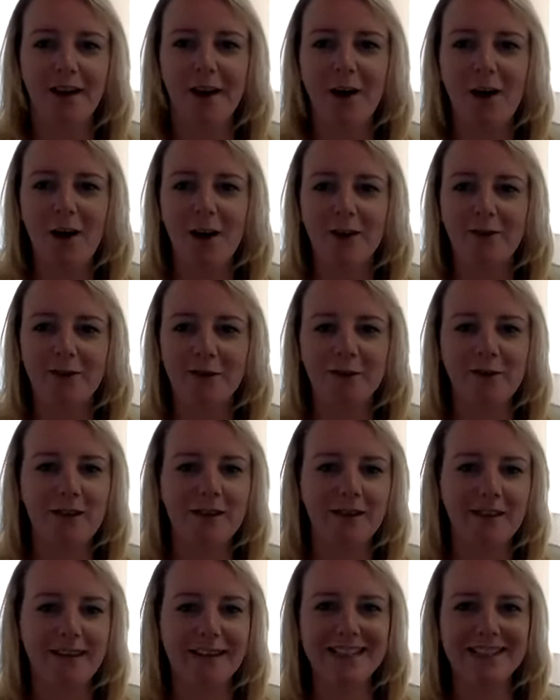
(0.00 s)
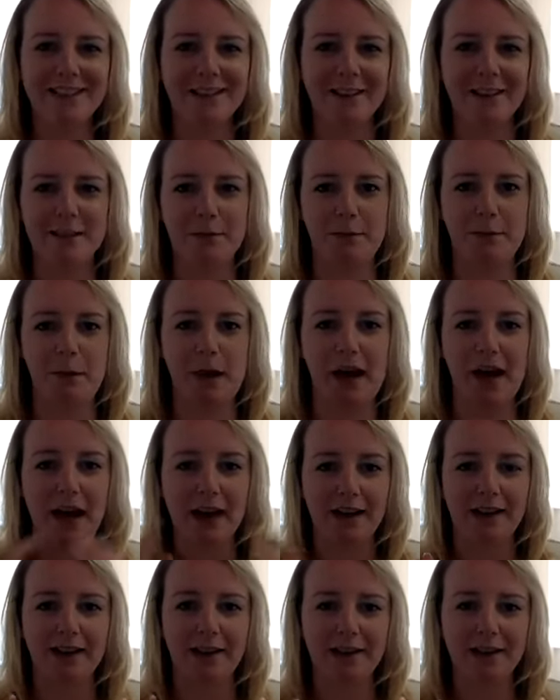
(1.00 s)
I feel very excited to be
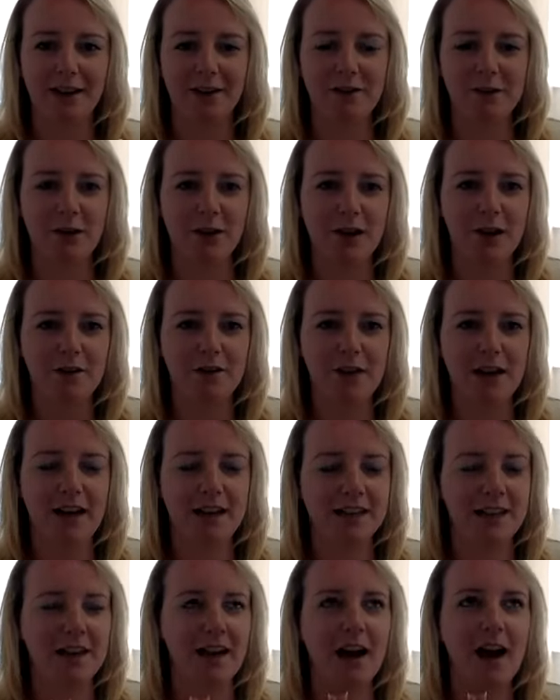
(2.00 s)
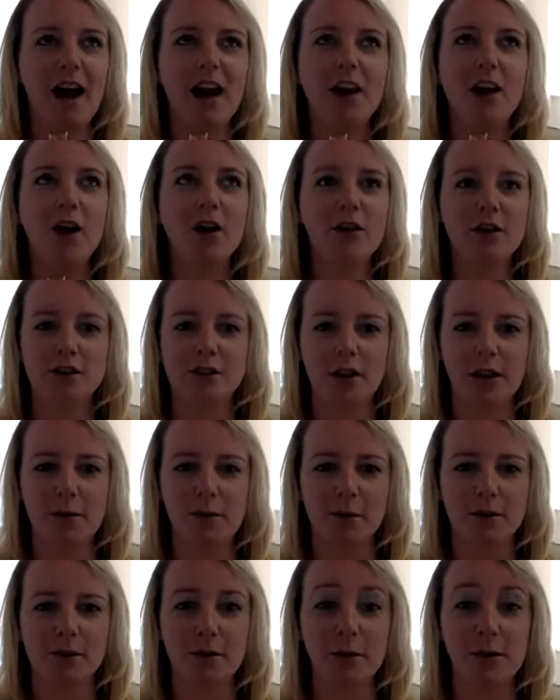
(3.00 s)
back. I feel like I've had a load of time
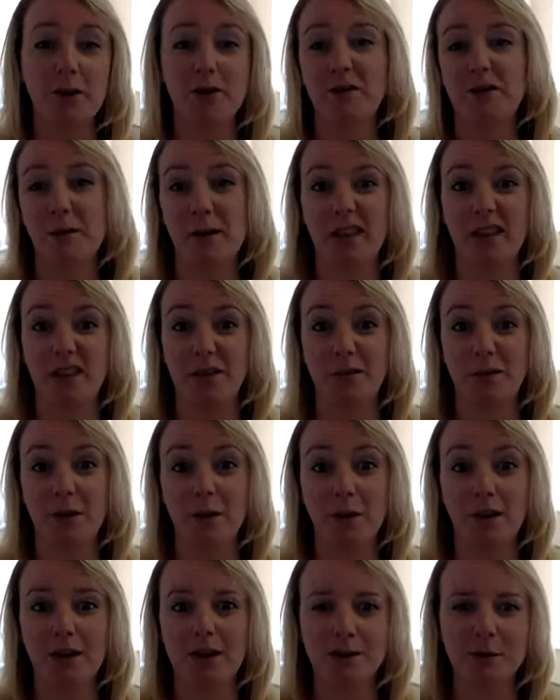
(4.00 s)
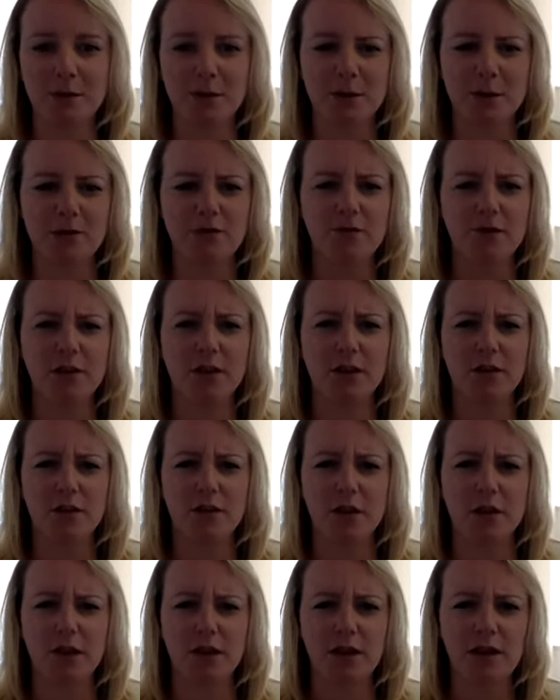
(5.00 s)
off. So I've been off for about 3 weeks, which has been really good
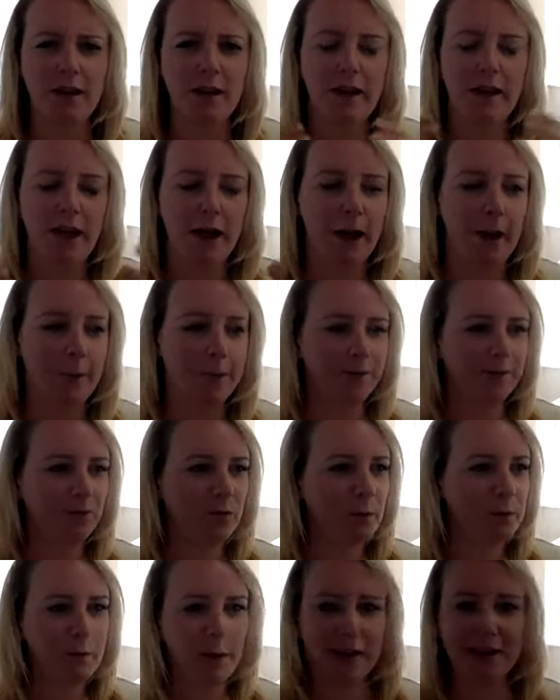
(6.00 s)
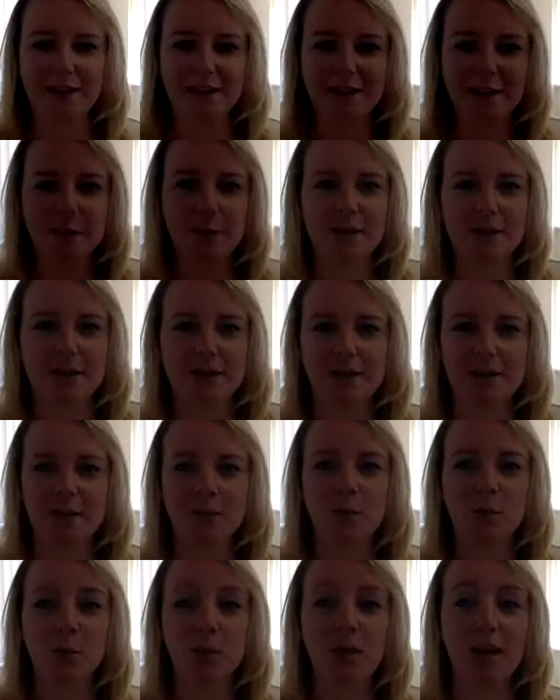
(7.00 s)
fun. Back into the business
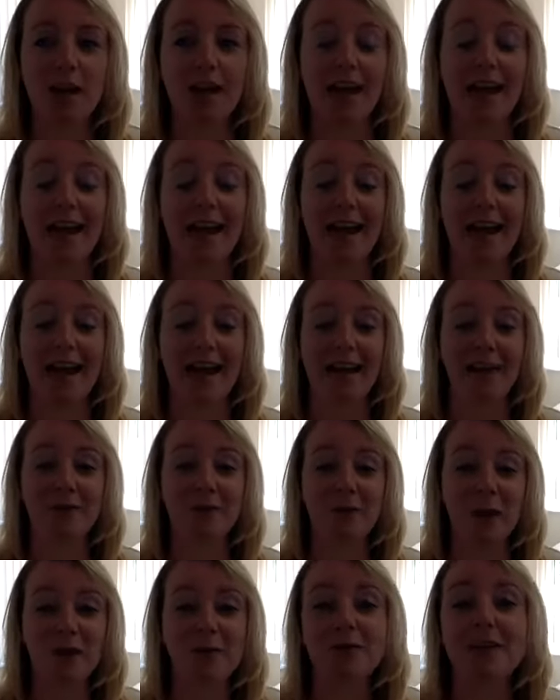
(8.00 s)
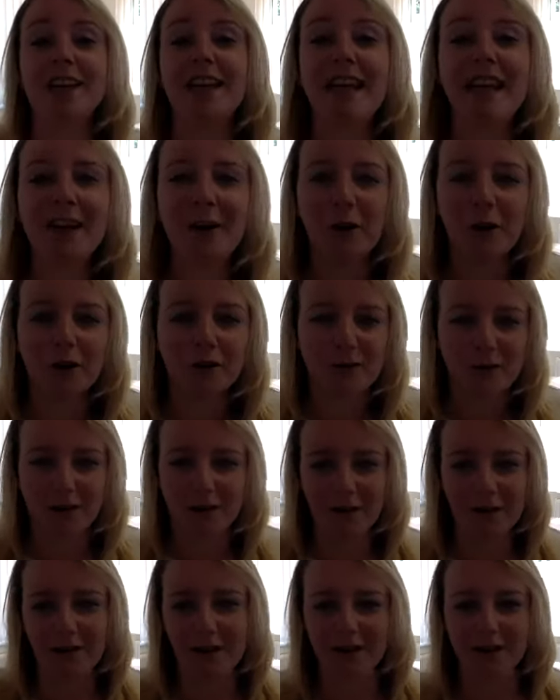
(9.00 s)
this morning, and I thought I would kick off.
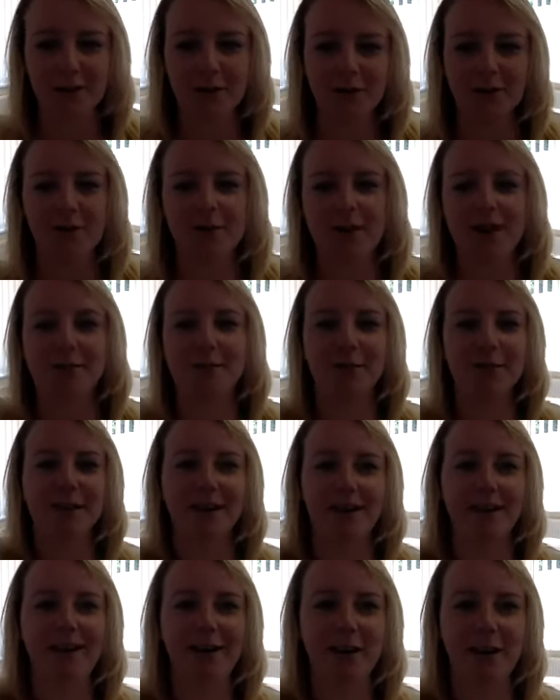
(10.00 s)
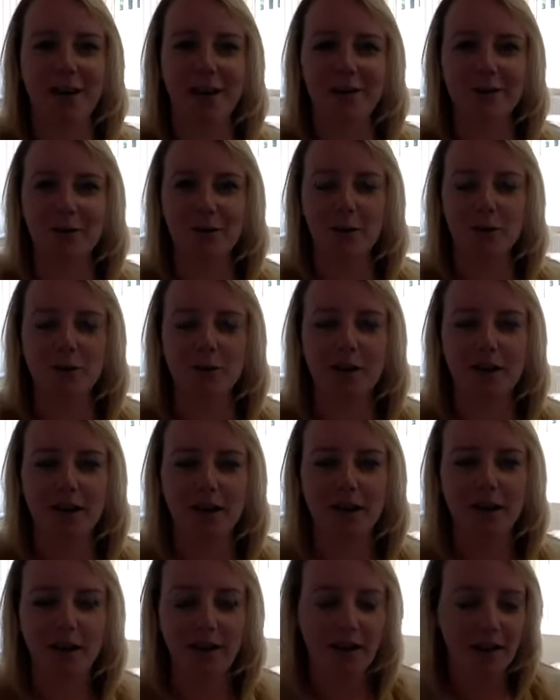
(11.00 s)
I like to do a Facebook Live of a
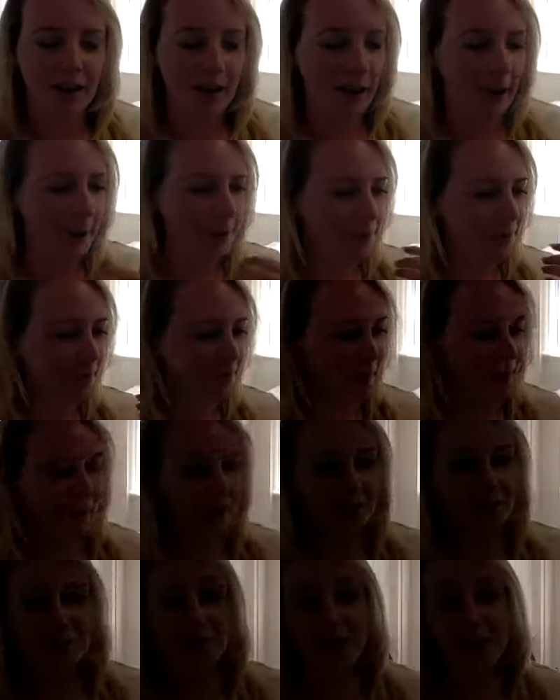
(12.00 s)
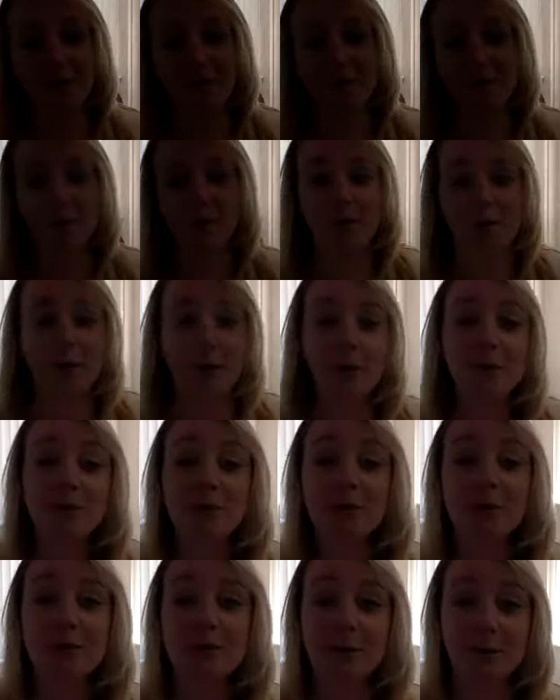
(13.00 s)
morning and share with you what I've been up
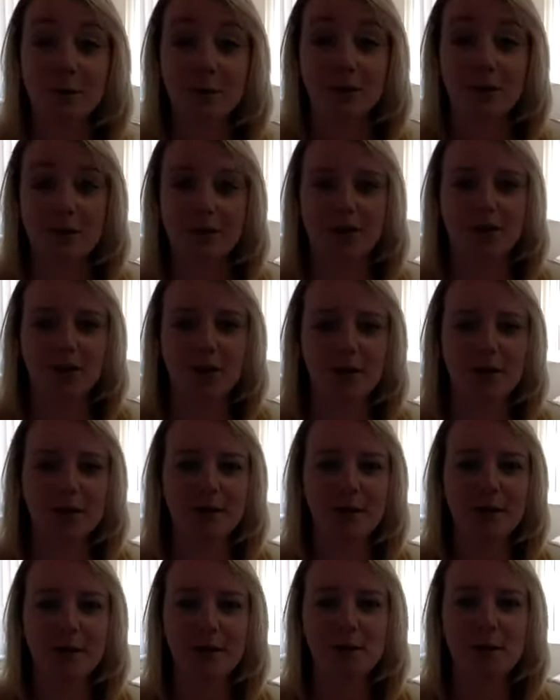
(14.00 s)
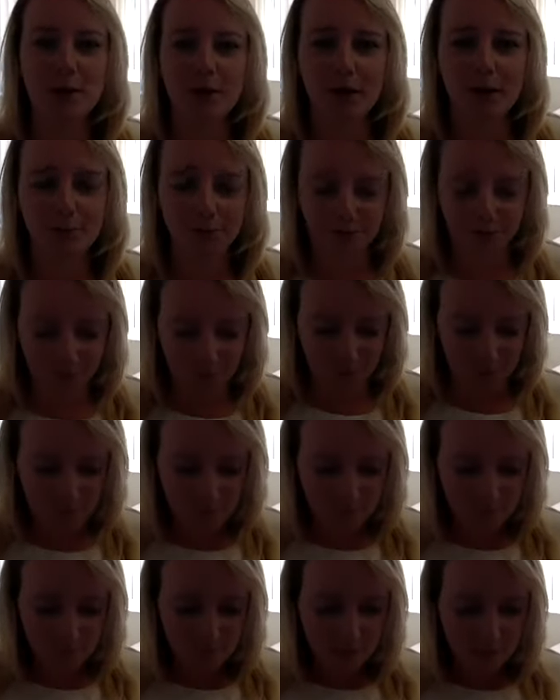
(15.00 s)
to this morning. So it's Monday morning,
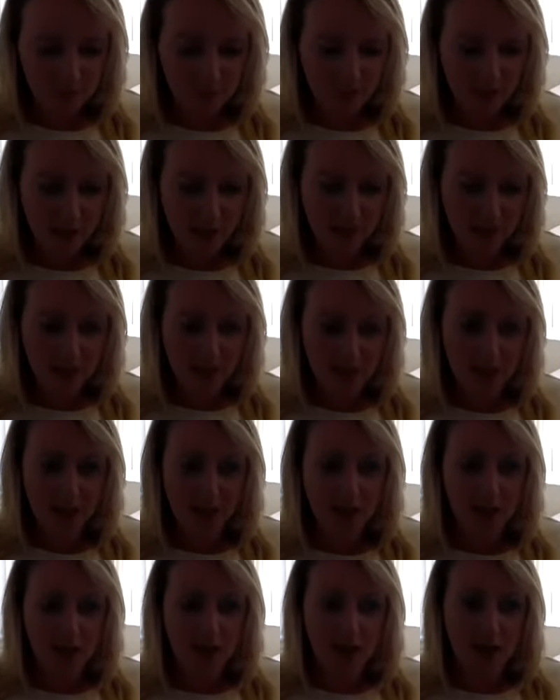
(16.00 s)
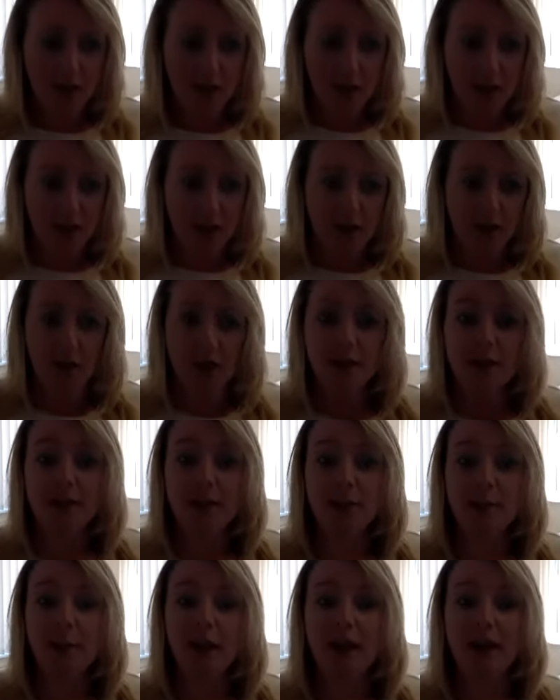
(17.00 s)
and first
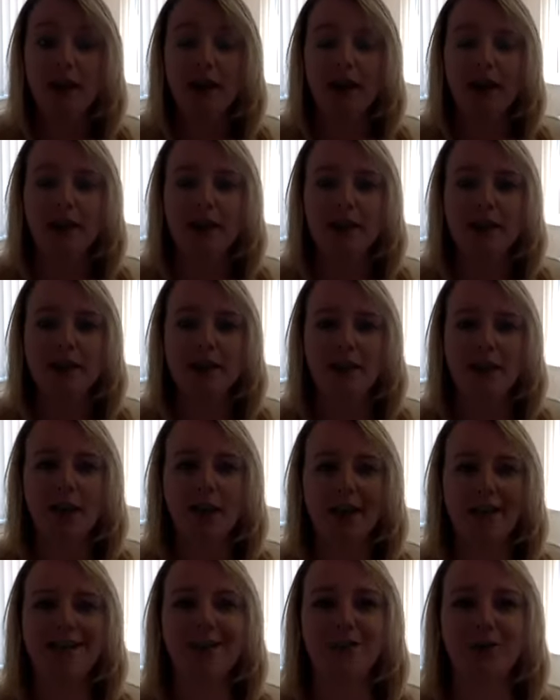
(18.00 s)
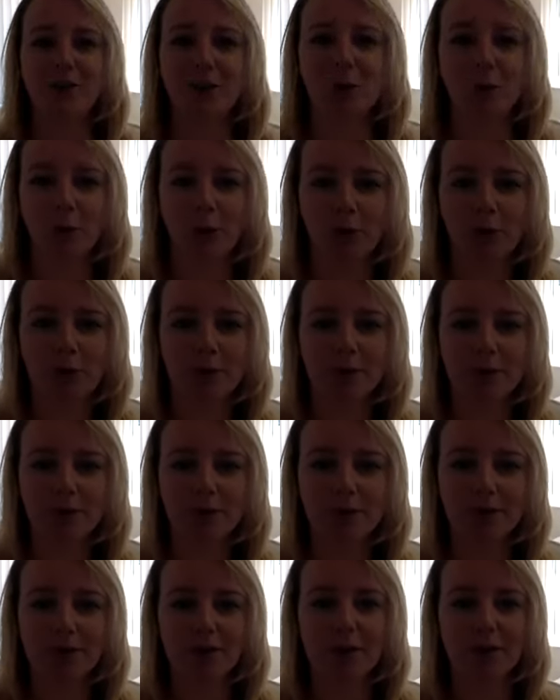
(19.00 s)
thing back is I had to go to court.
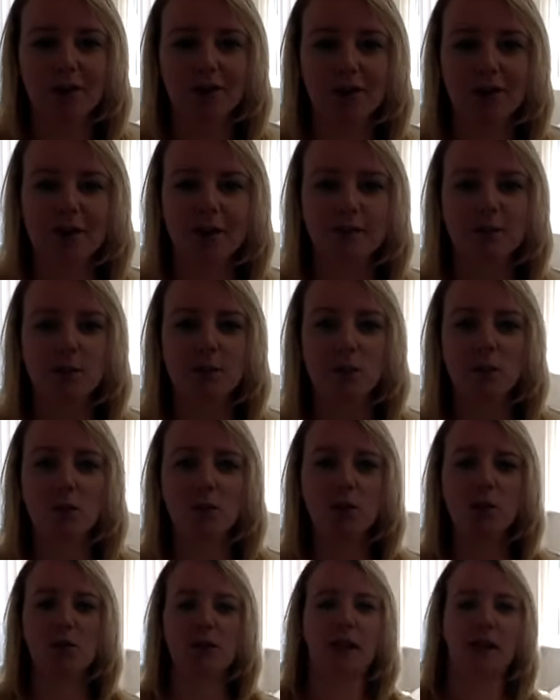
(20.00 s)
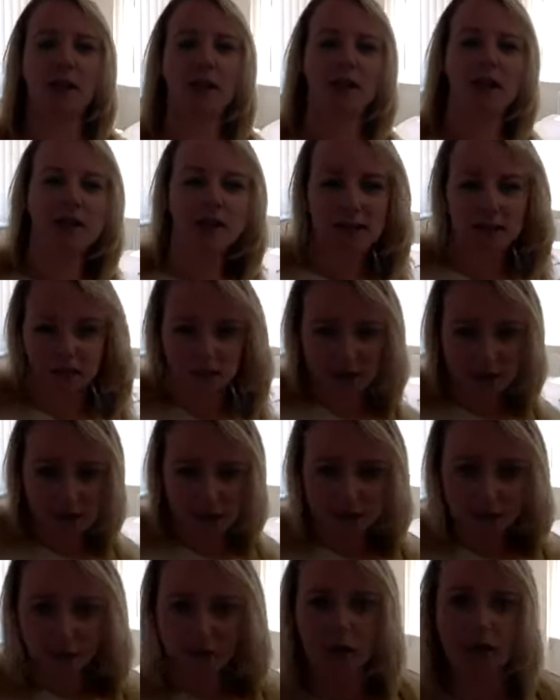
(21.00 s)
So this morning, this is really
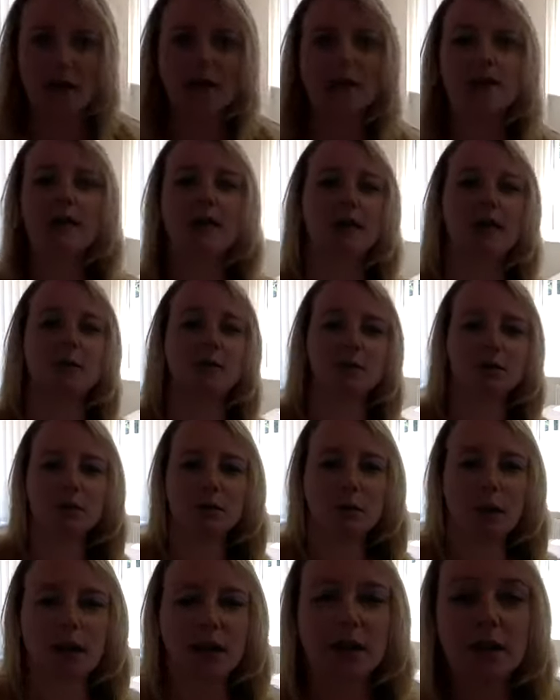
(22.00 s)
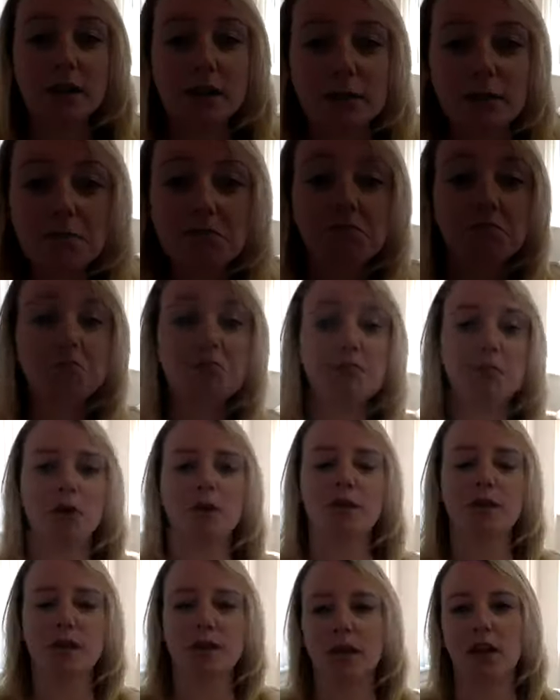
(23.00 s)
dark, isn't it? I'm not sure why that is. My
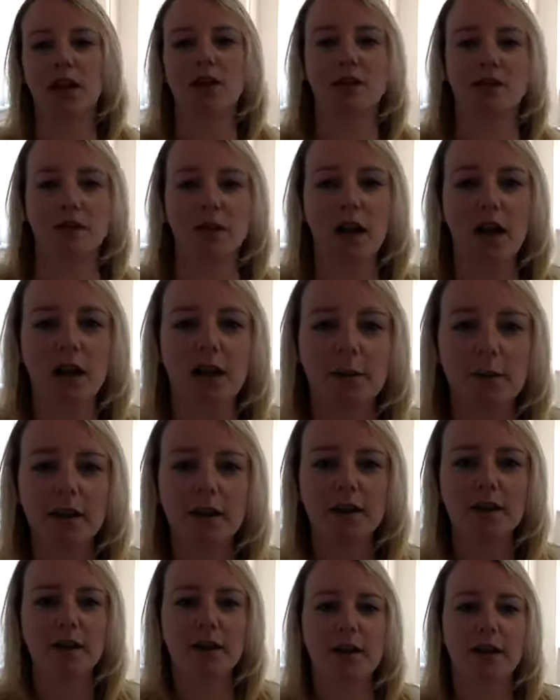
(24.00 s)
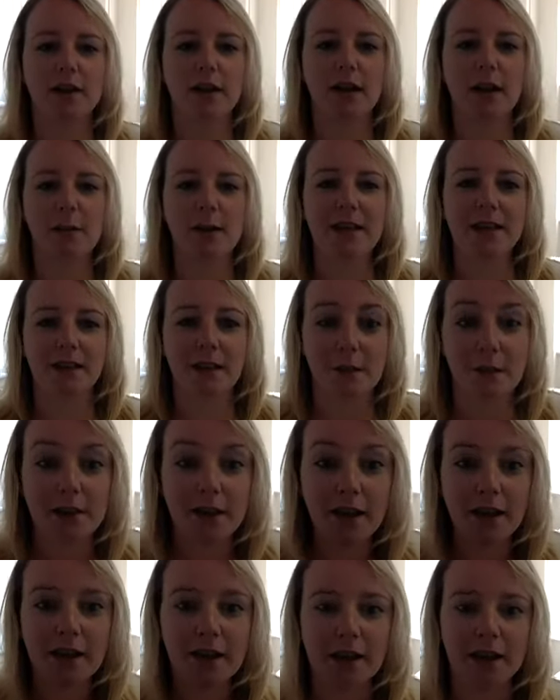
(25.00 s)
office lights are on. Oh, there we go. I'm in
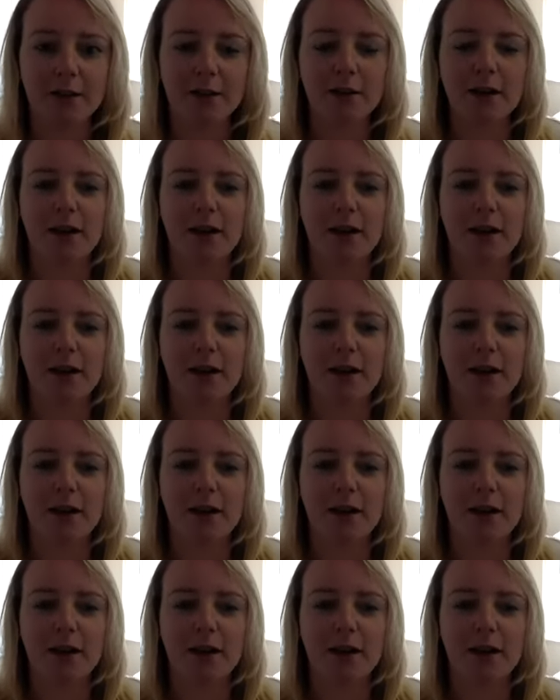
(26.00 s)
light now.